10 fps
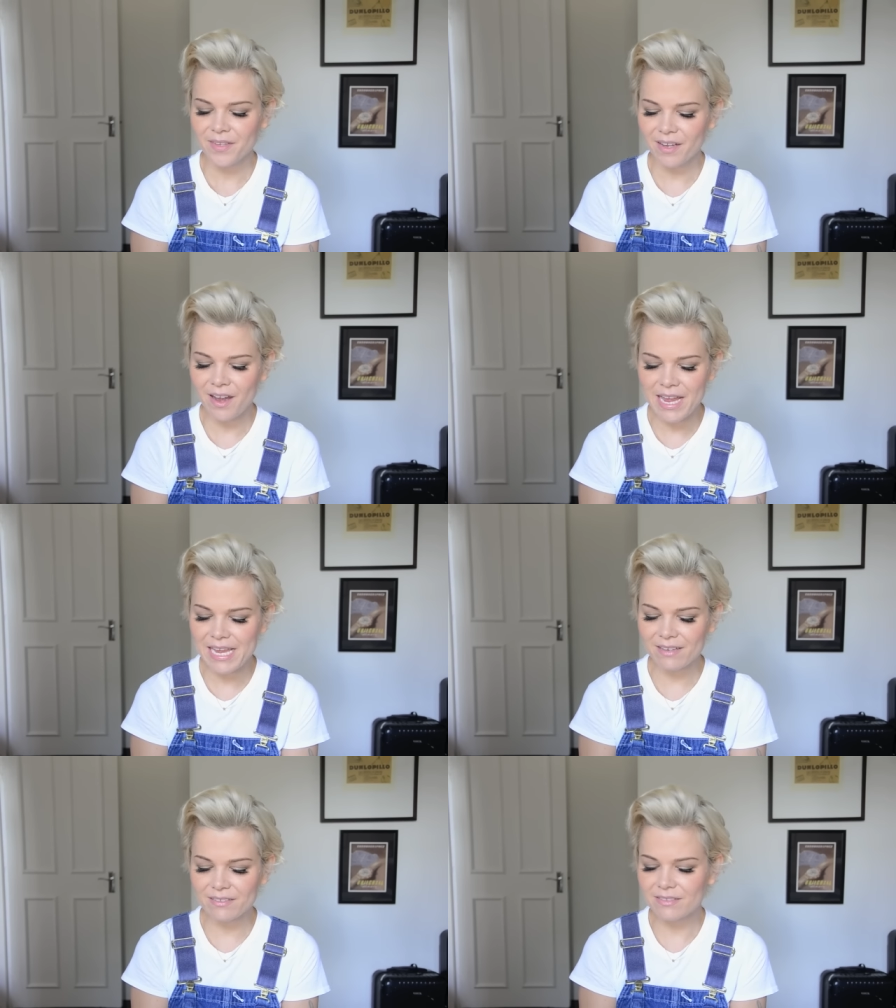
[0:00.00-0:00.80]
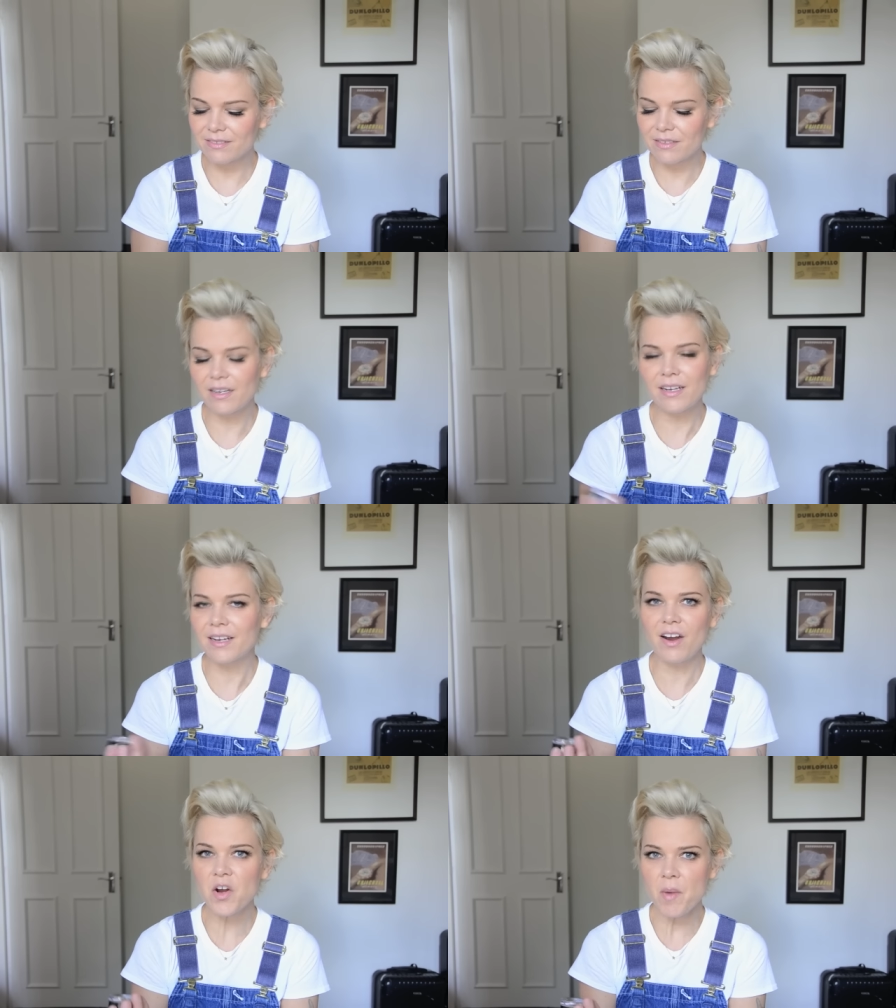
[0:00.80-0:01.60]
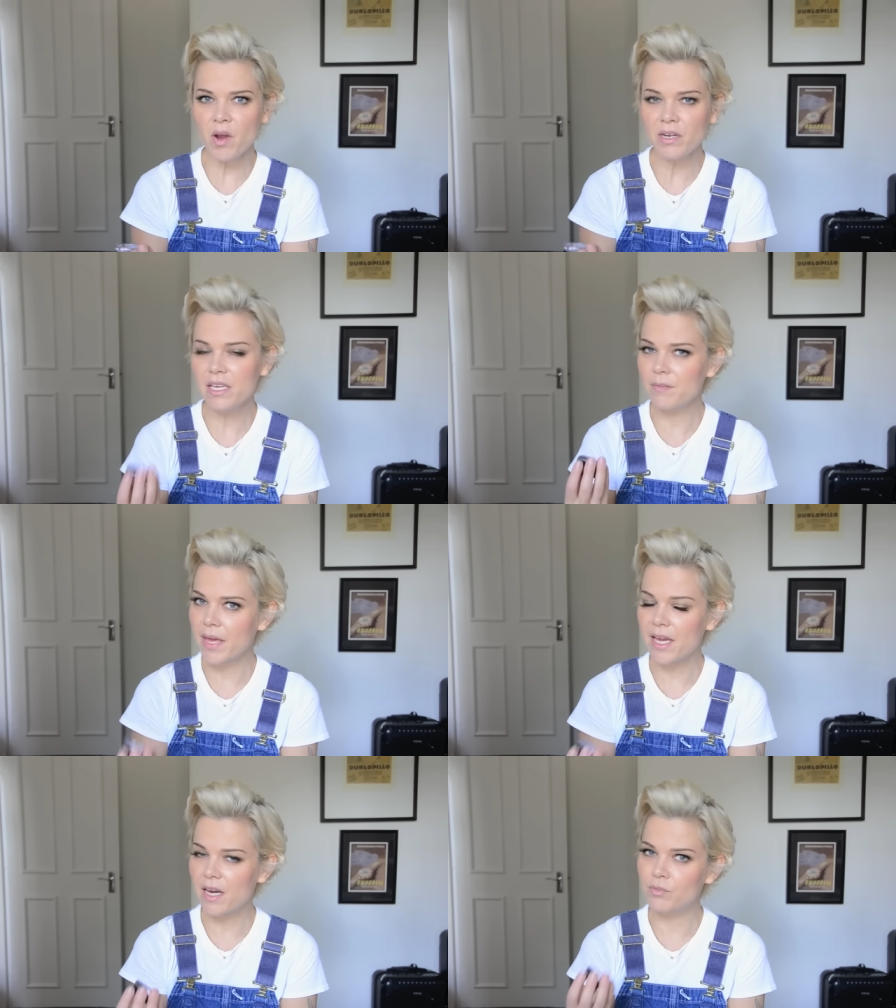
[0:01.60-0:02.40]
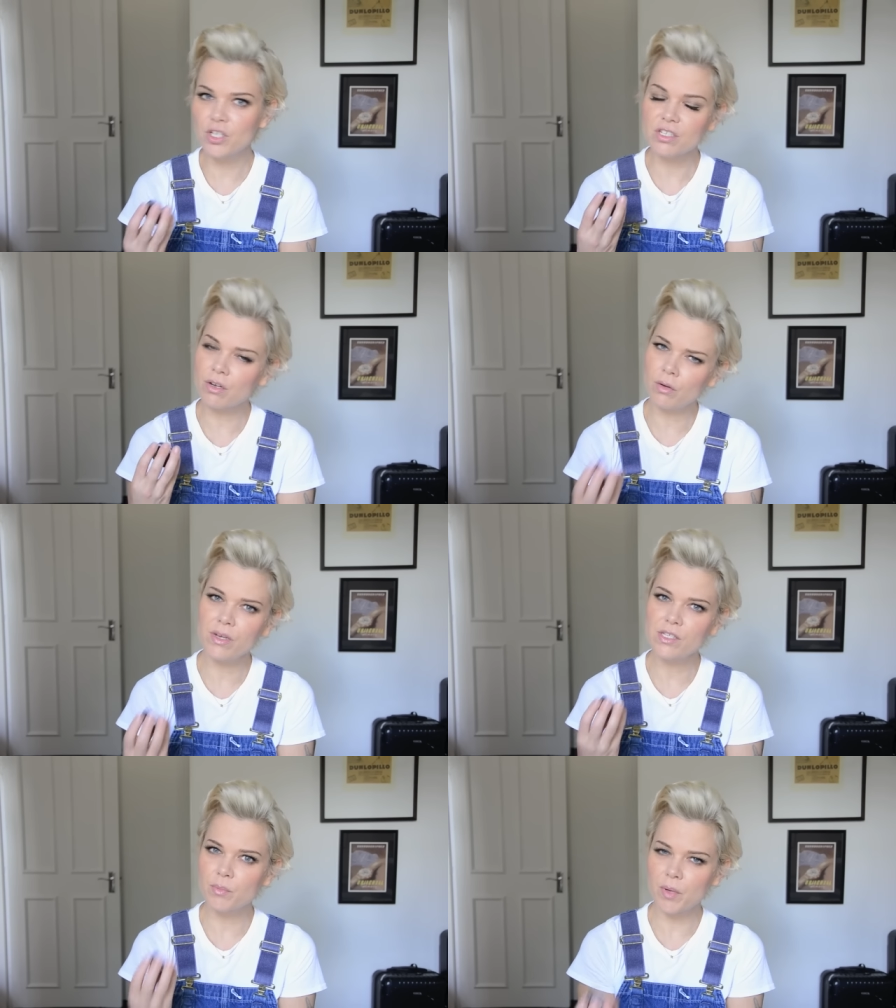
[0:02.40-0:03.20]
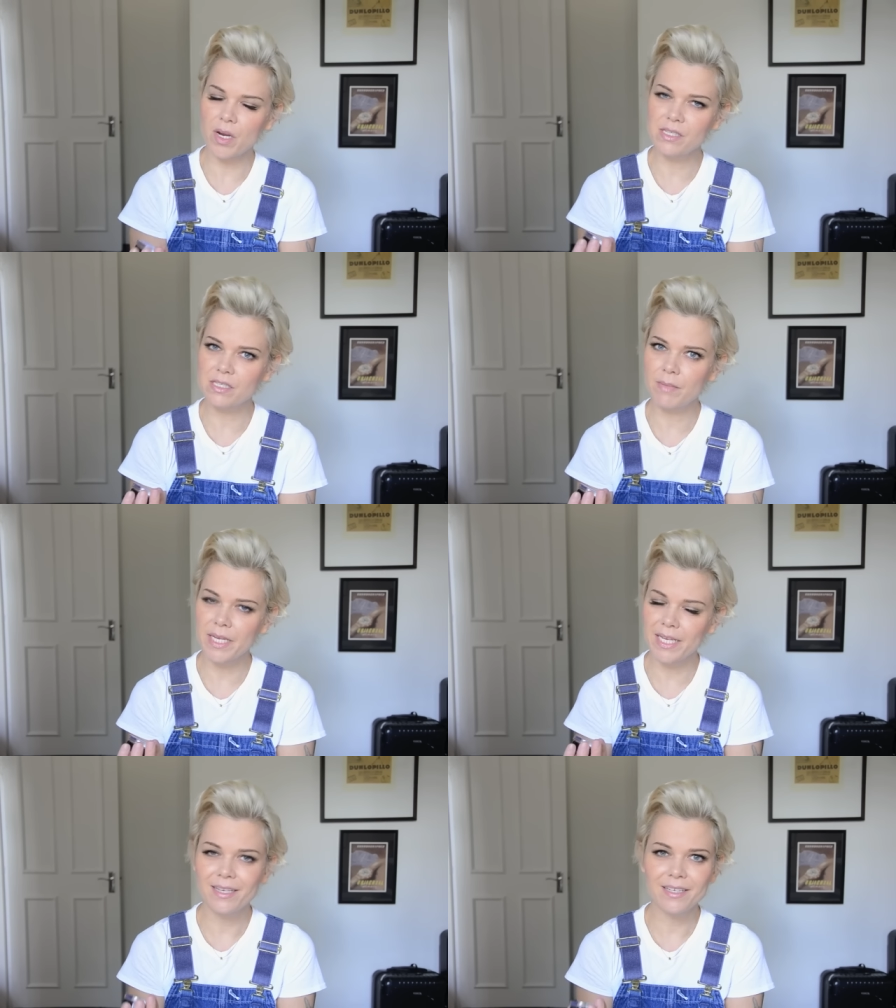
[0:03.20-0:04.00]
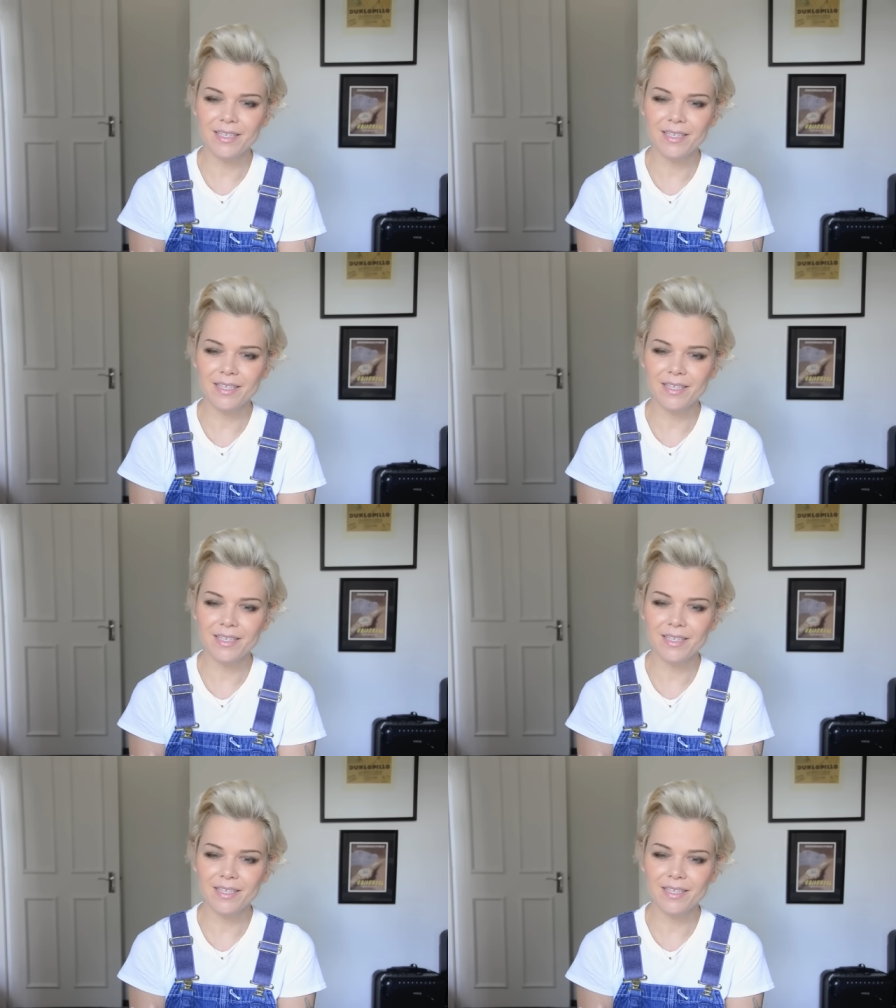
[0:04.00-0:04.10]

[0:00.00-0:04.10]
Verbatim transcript: Armani makeup just always surprises me.